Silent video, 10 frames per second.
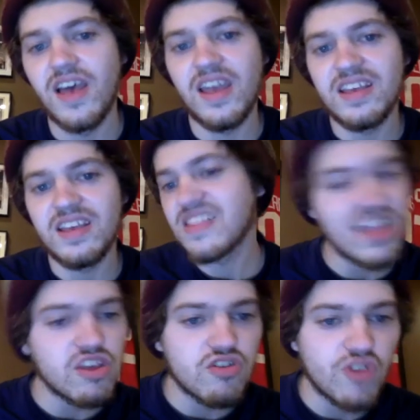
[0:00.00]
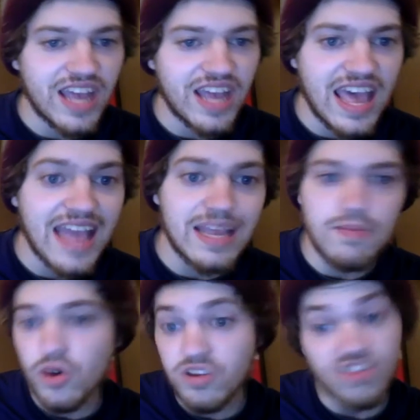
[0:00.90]
He's not a Detroit guy
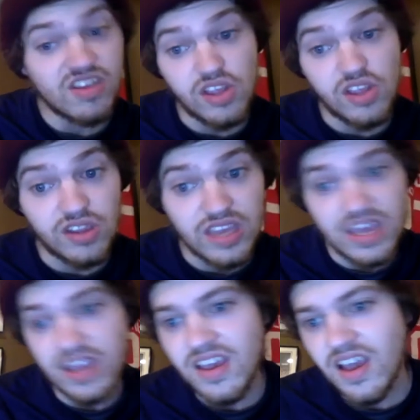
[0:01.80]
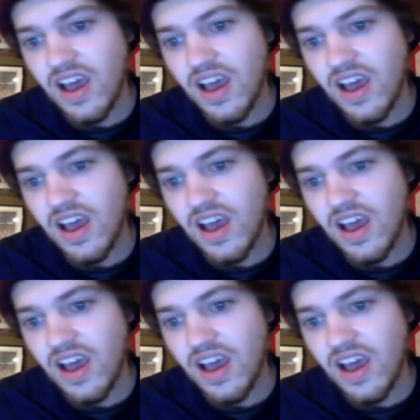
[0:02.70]
anymore, still in the league.